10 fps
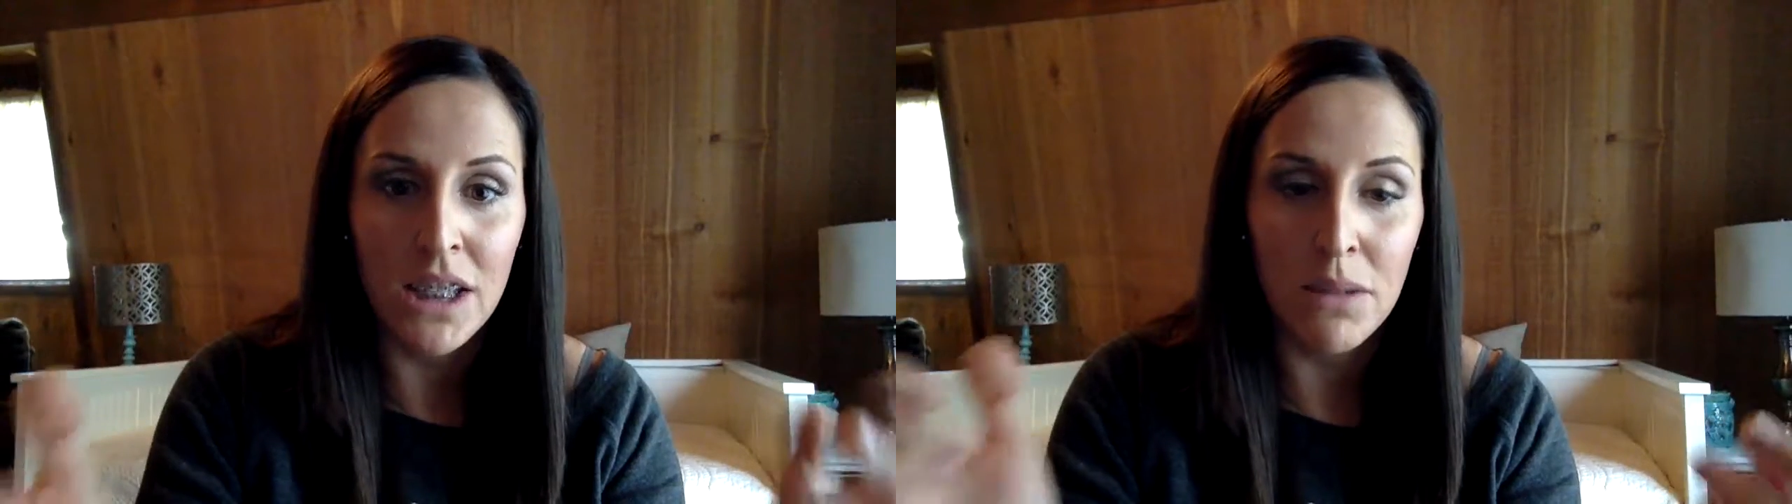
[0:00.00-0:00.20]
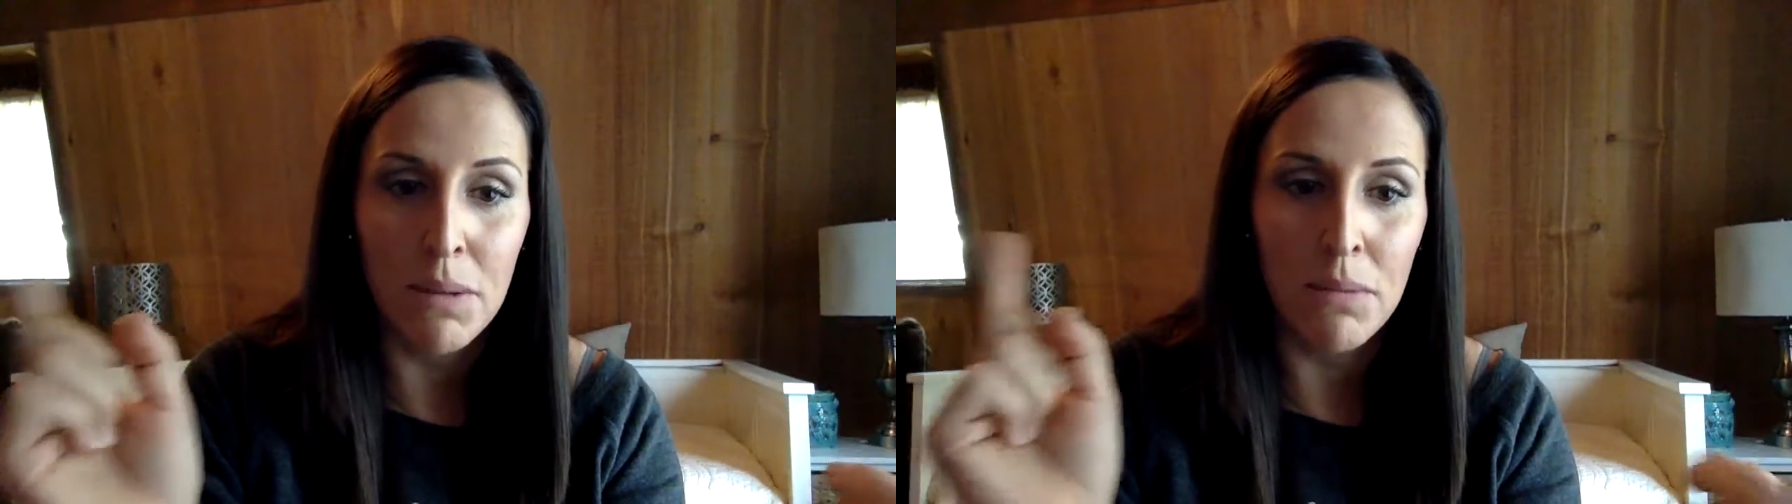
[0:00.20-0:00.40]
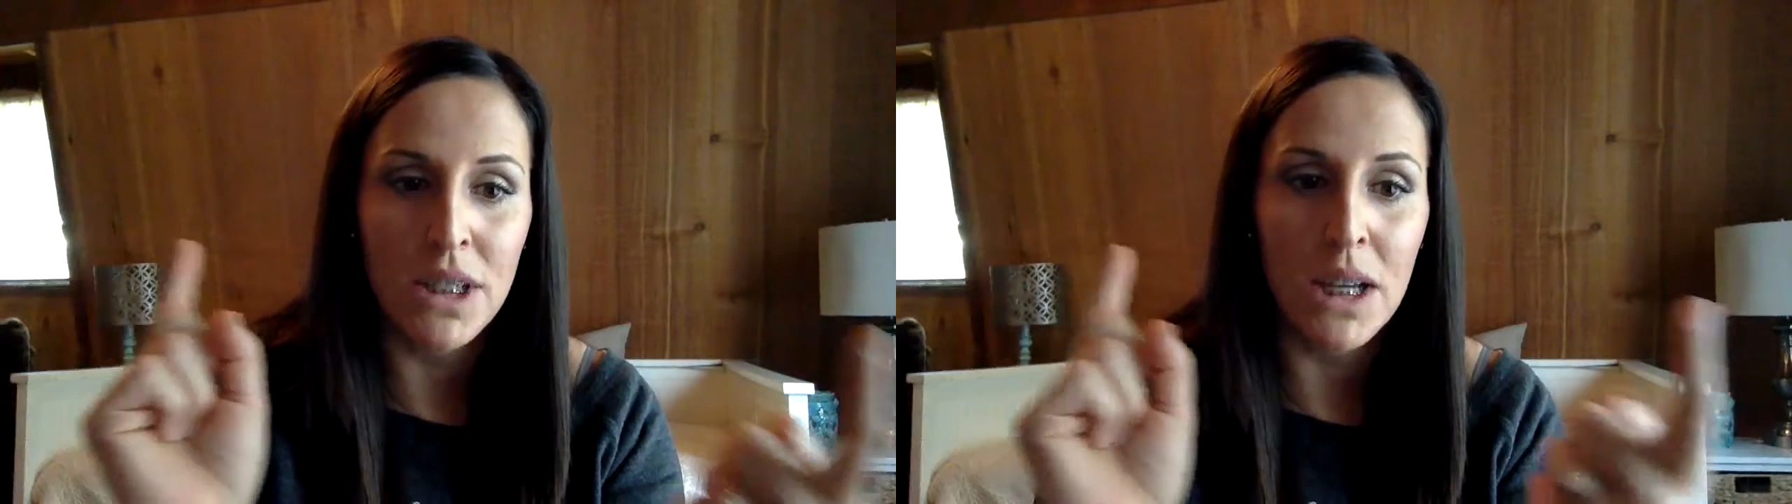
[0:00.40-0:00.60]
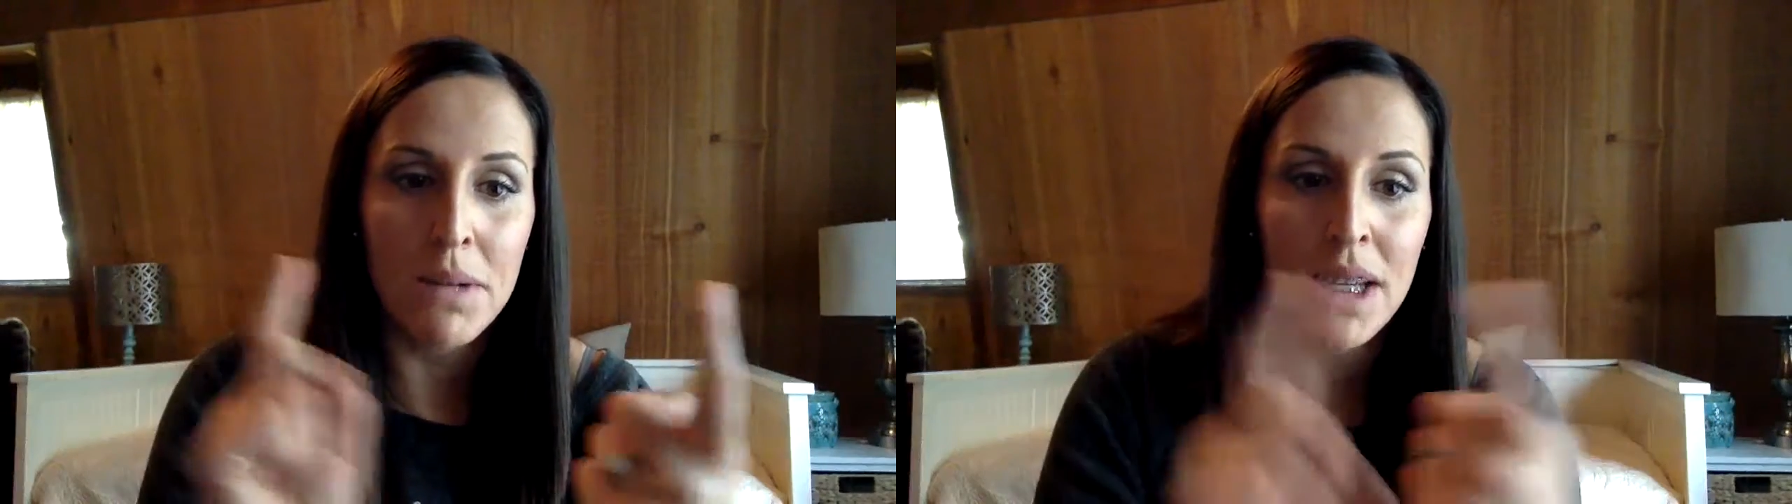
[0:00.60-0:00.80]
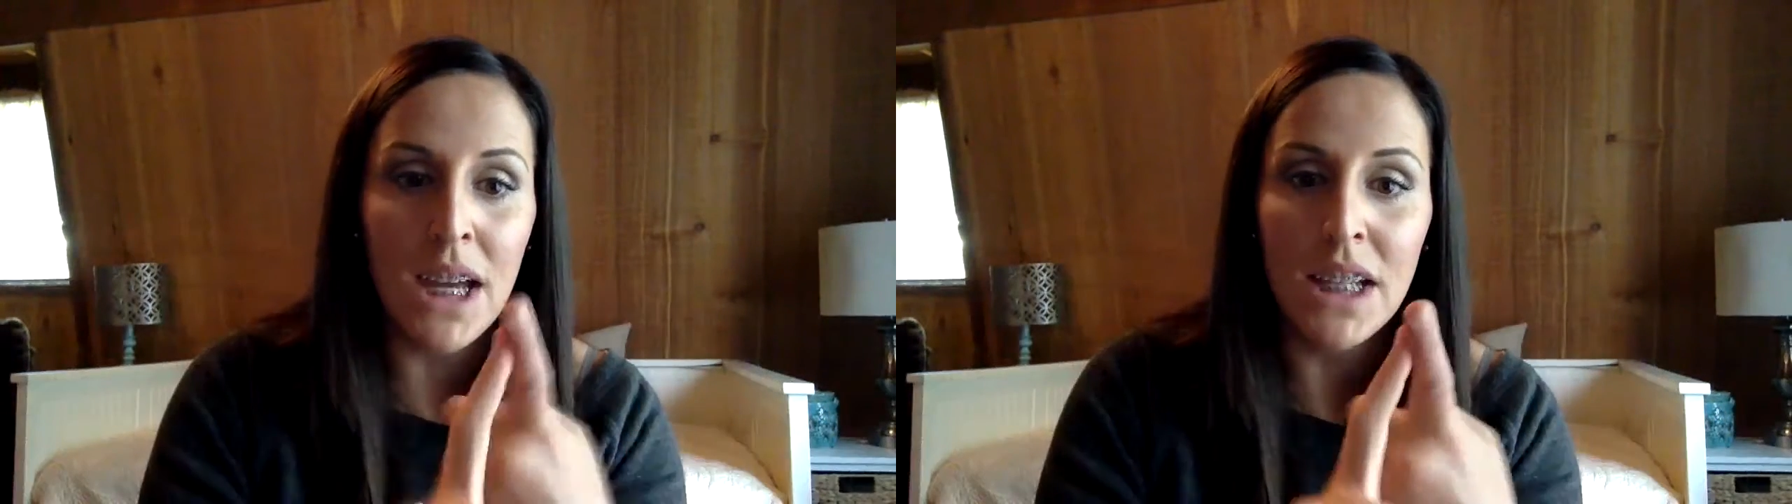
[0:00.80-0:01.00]
So people tell
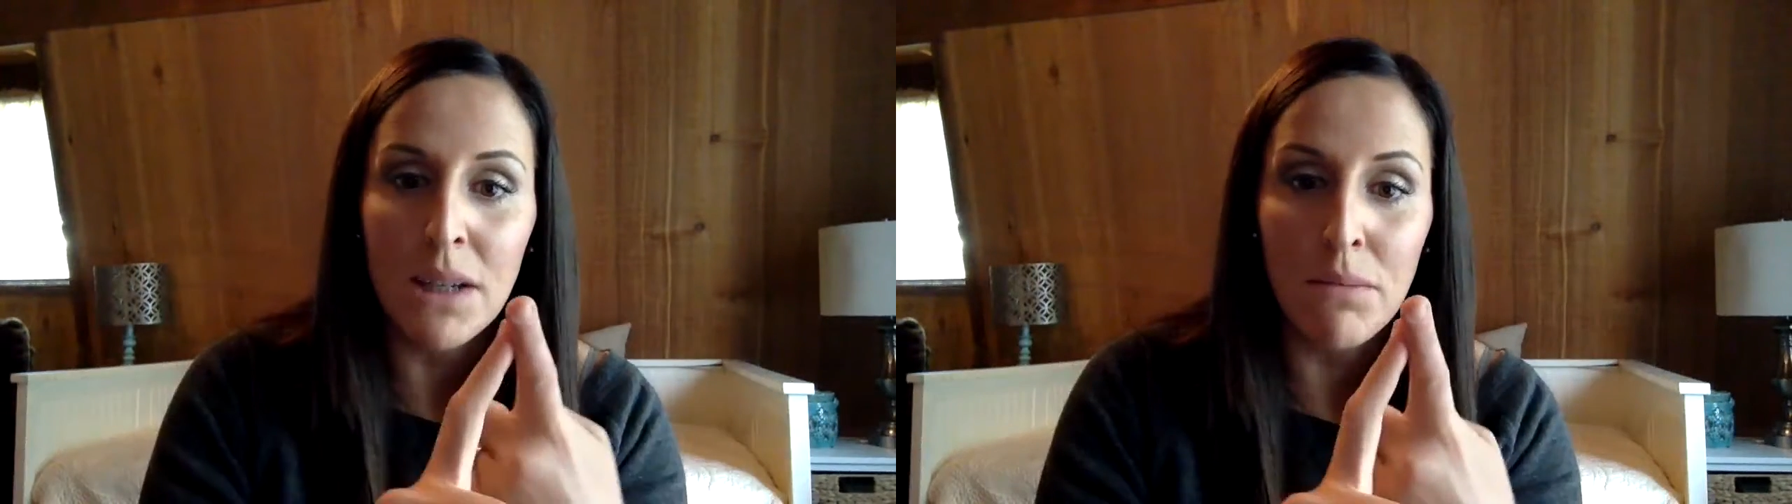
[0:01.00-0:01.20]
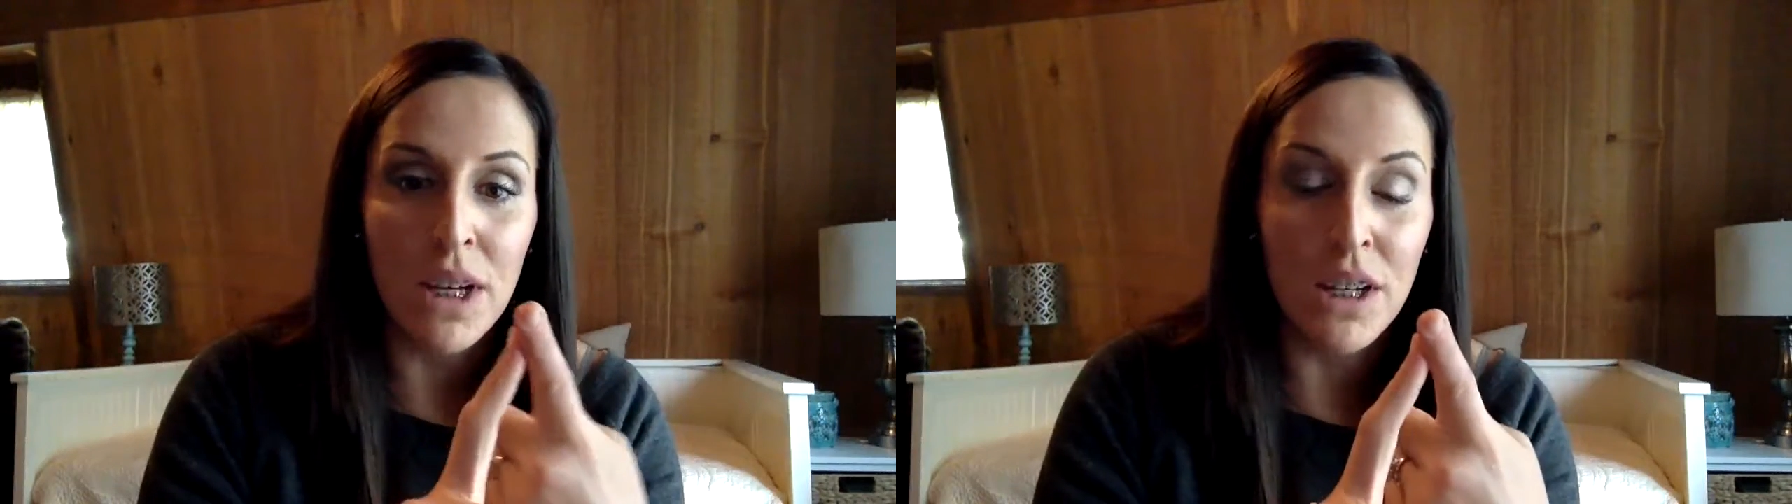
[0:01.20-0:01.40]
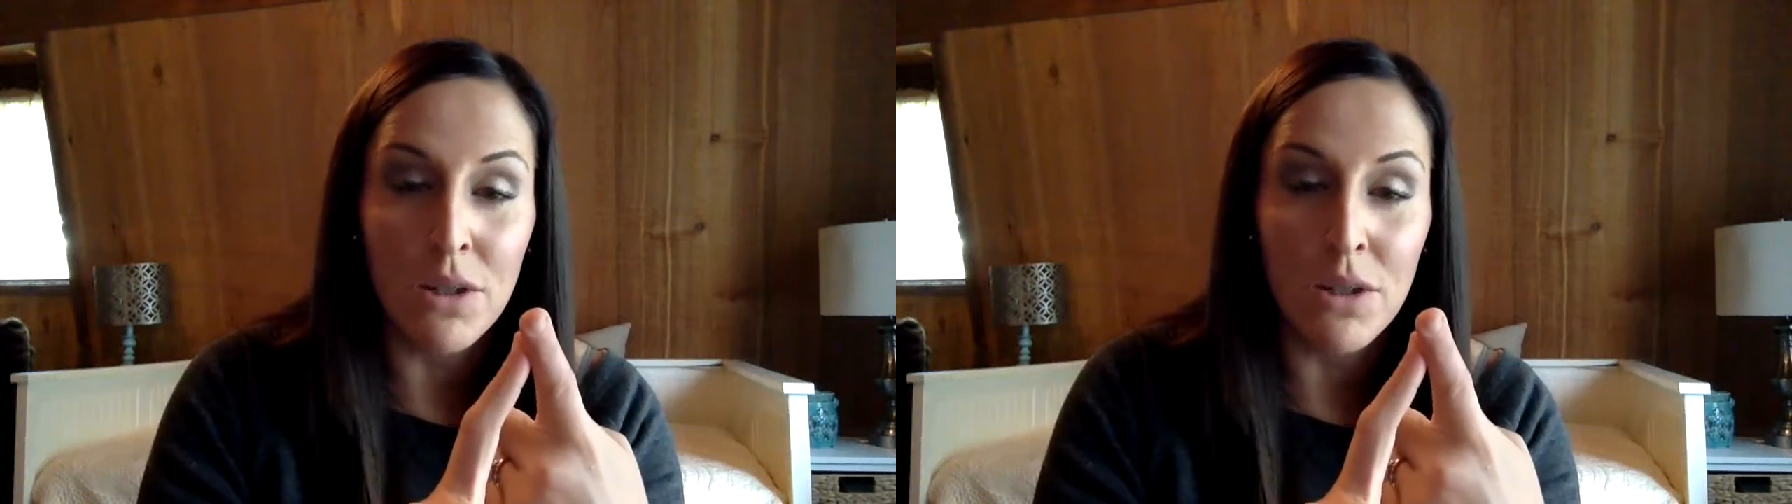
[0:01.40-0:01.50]
me, yes, I'm ready to